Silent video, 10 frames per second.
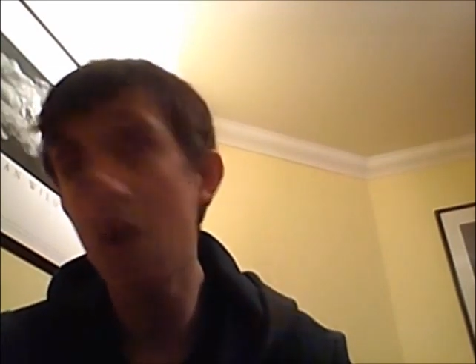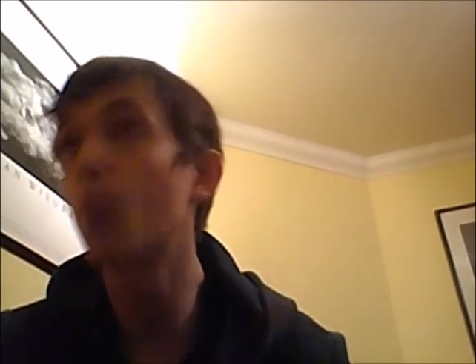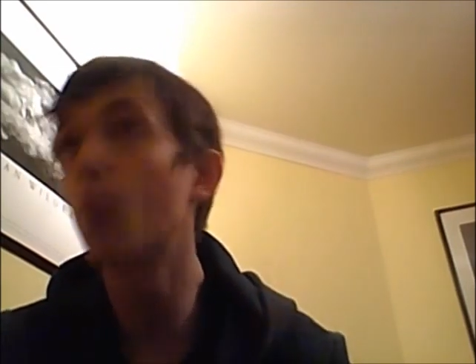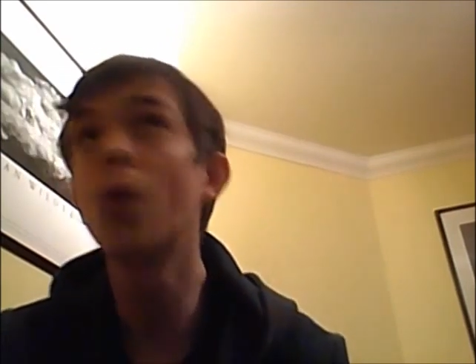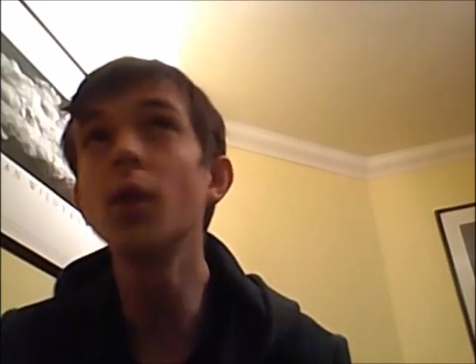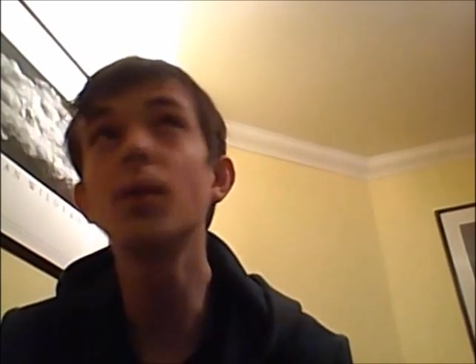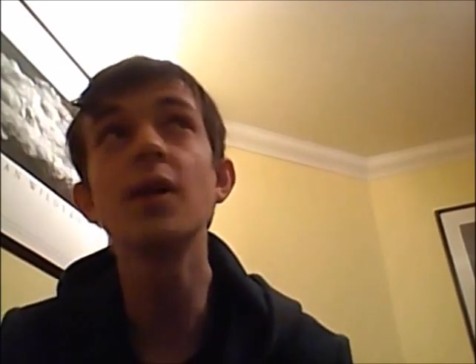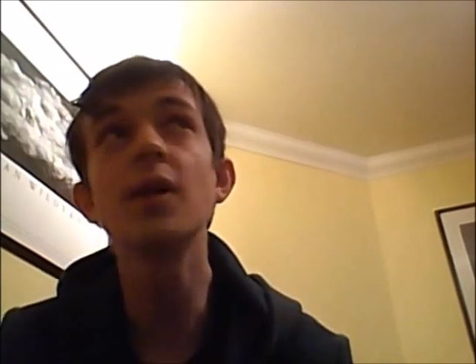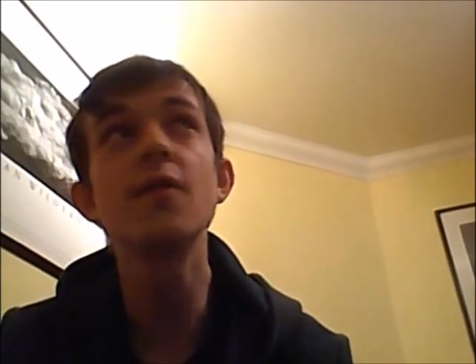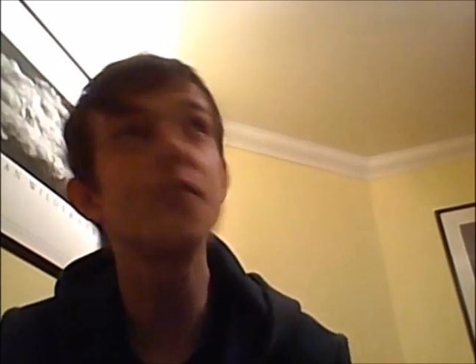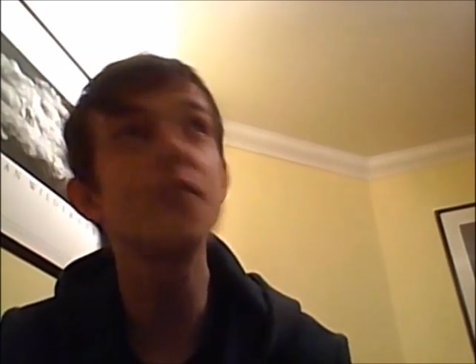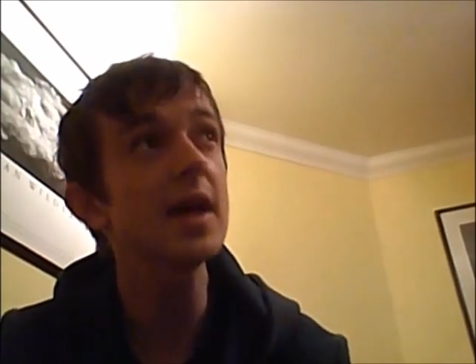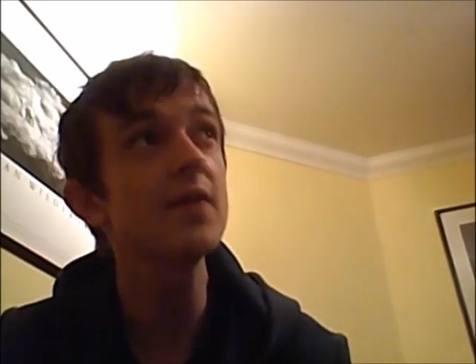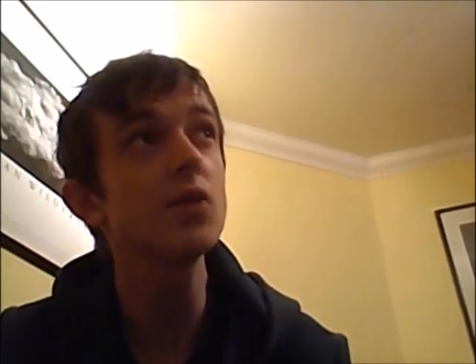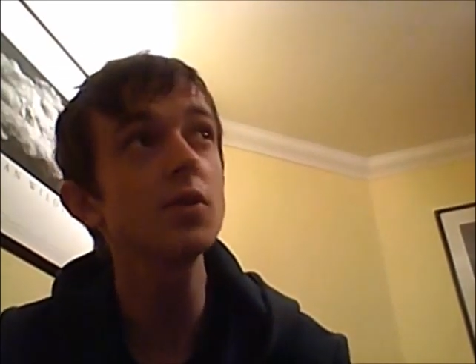one of my
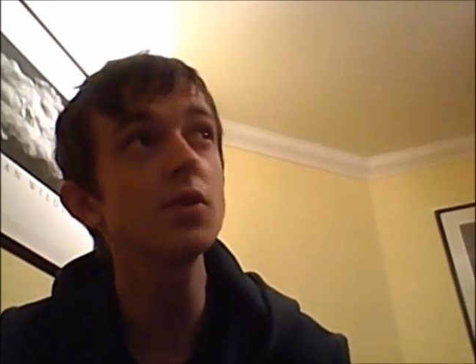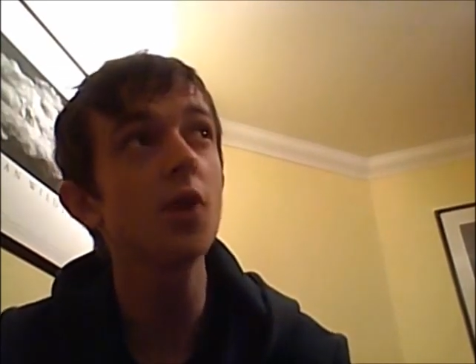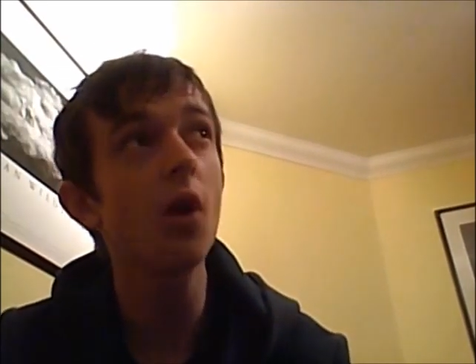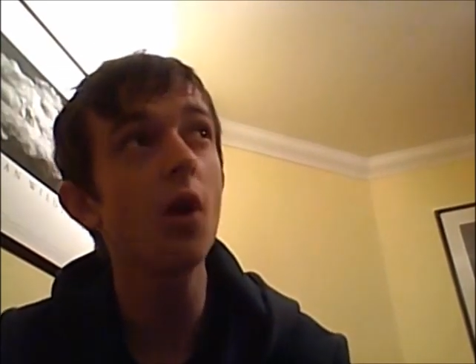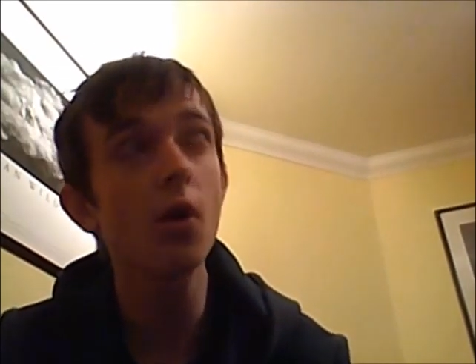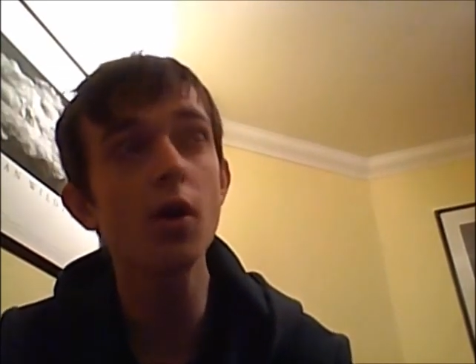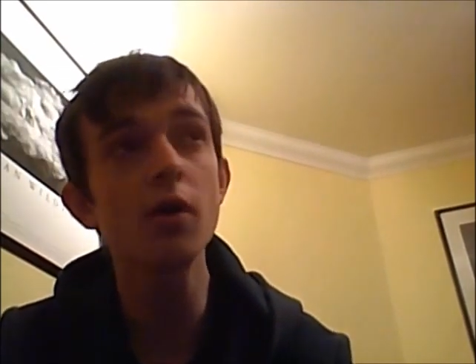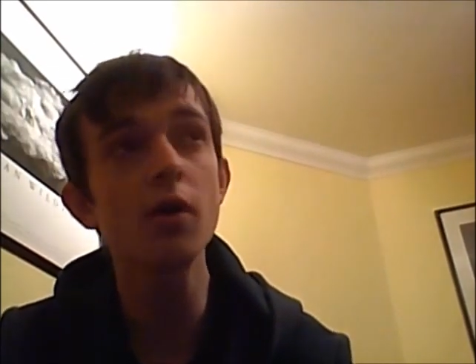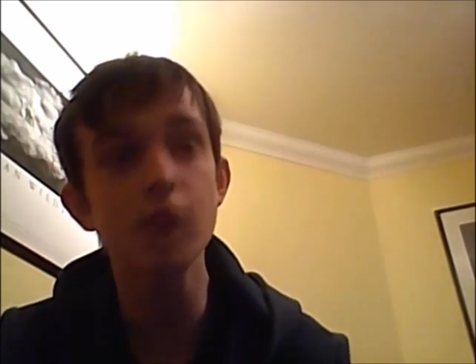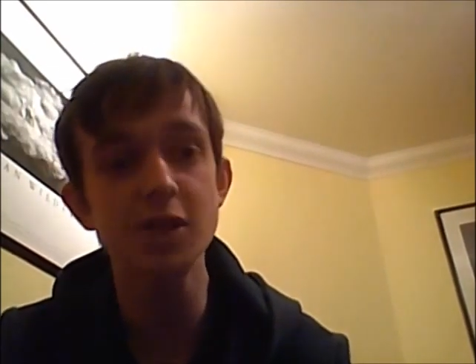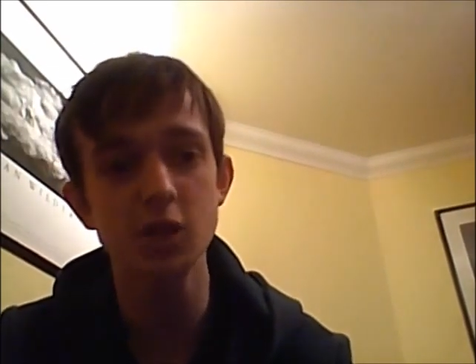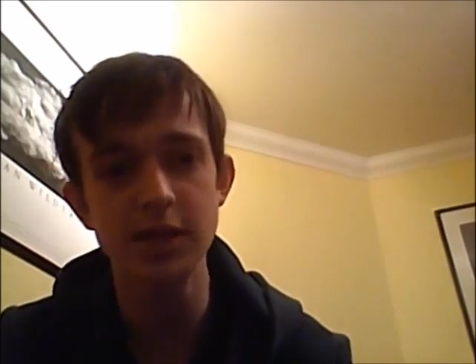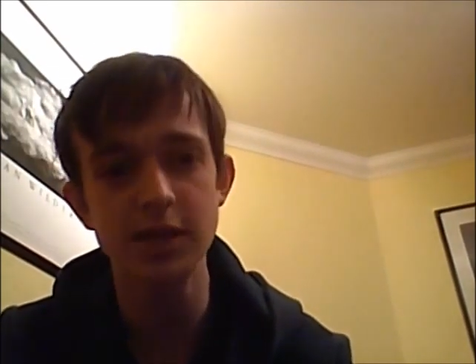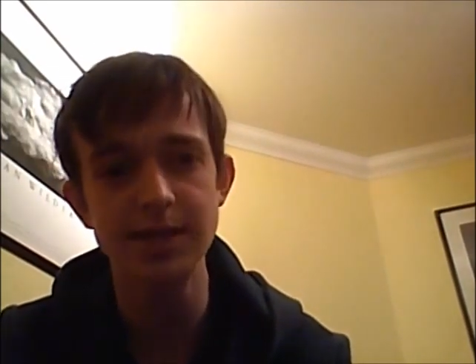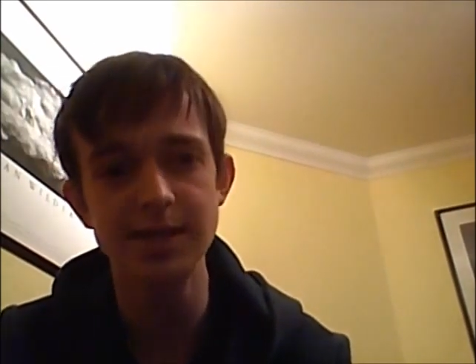favourite horror
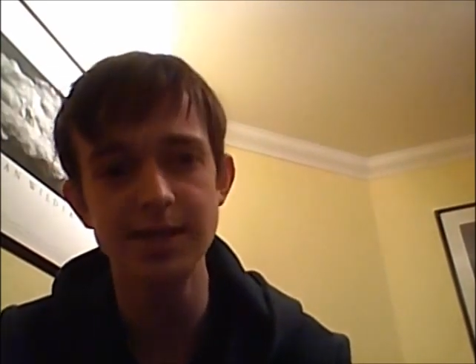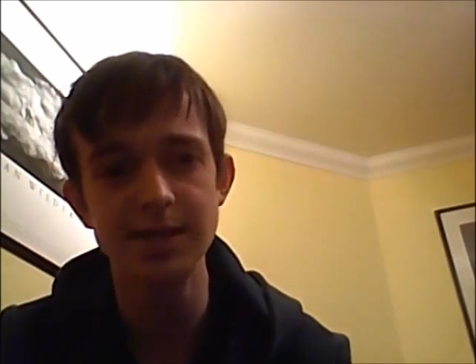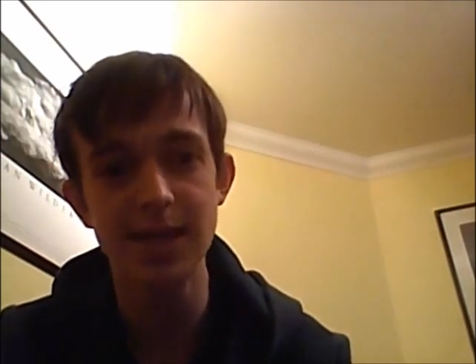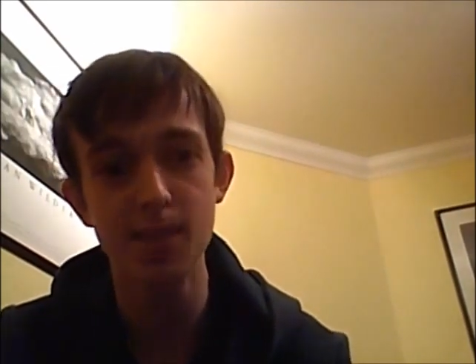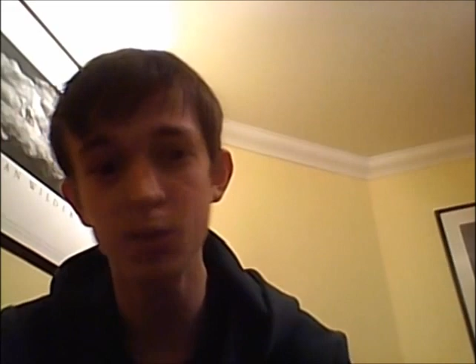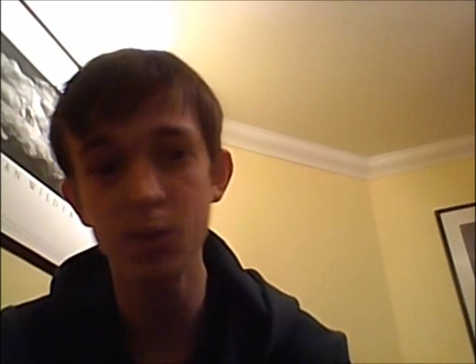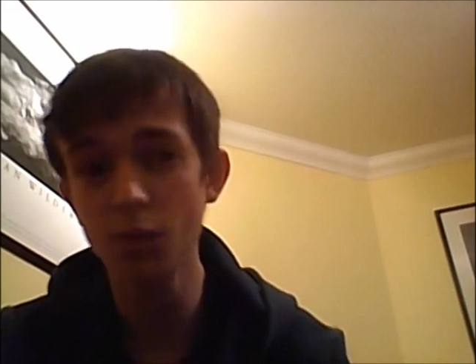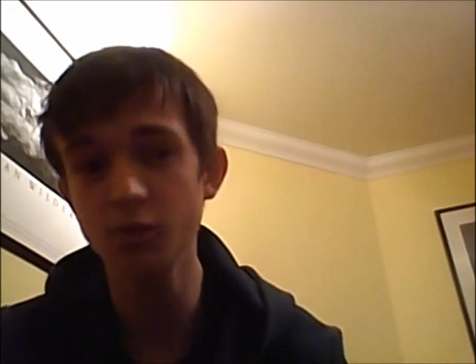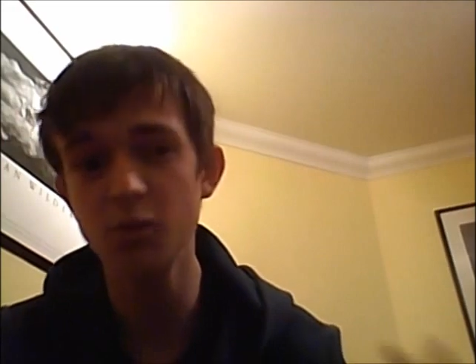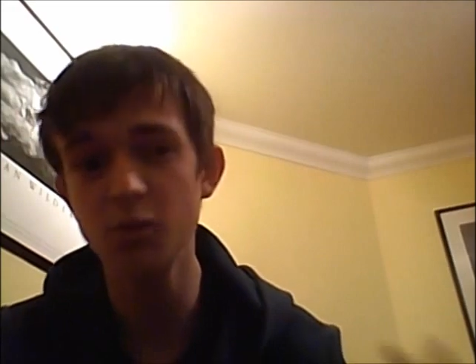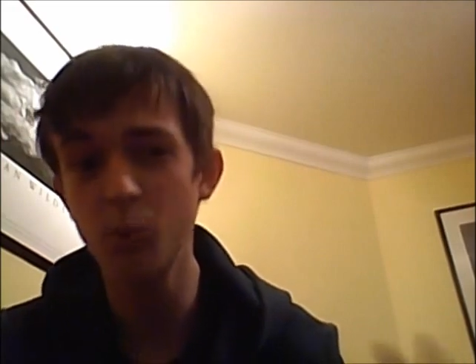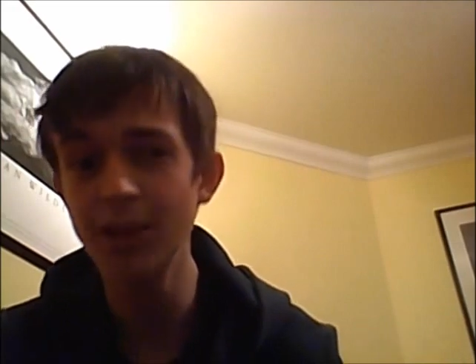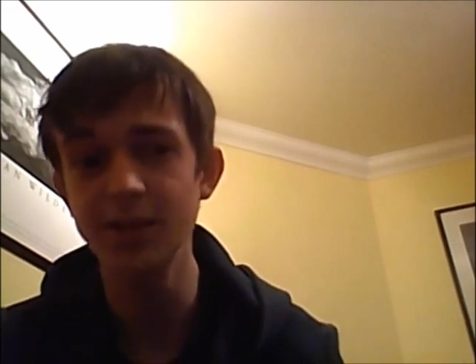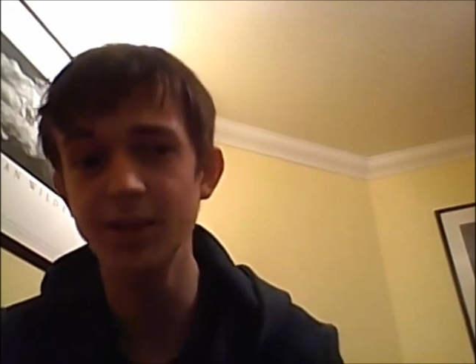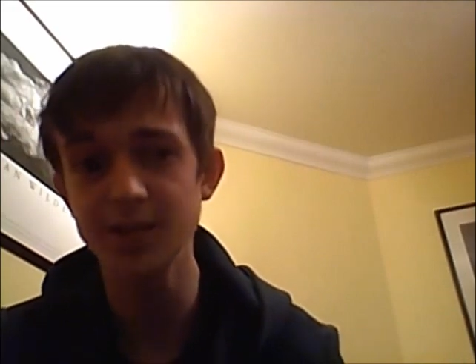franchises, but also
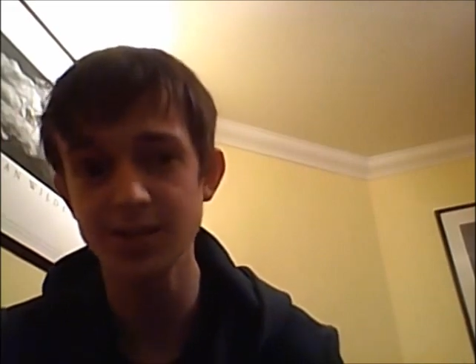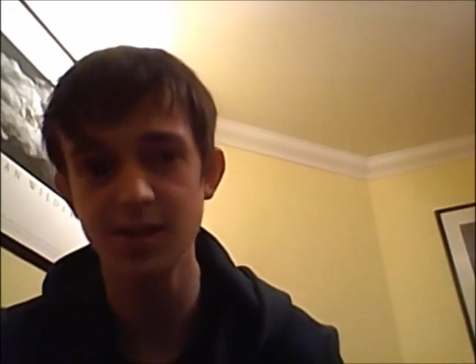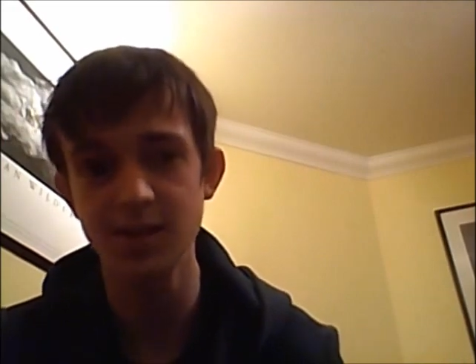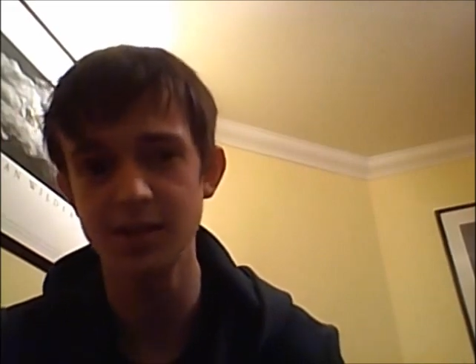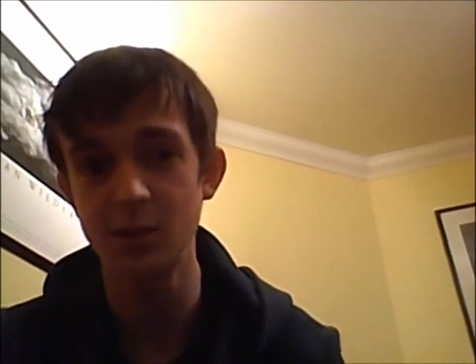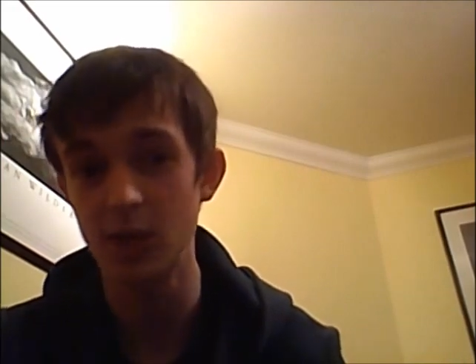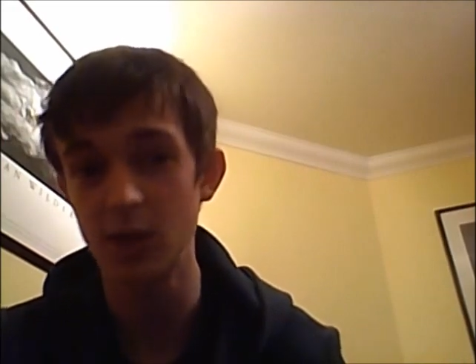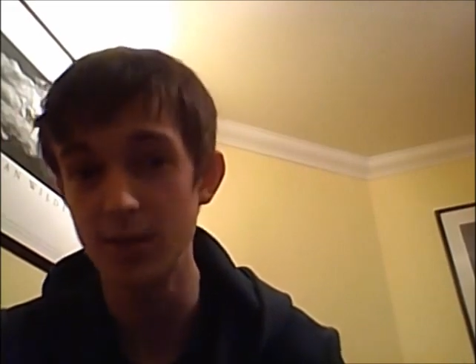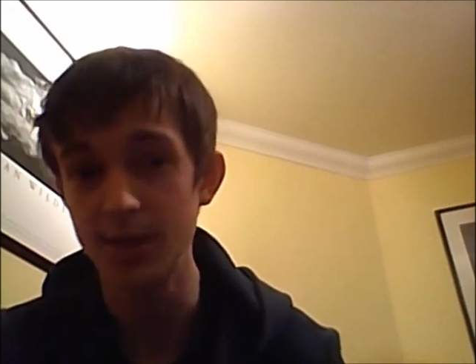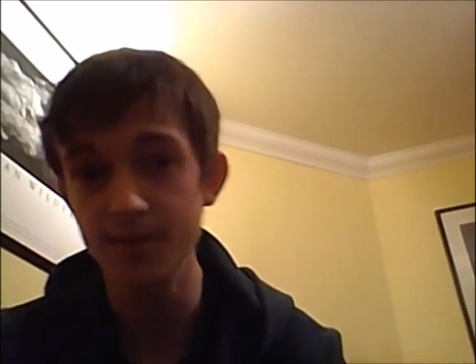pointless, I'll tell you why in a minute,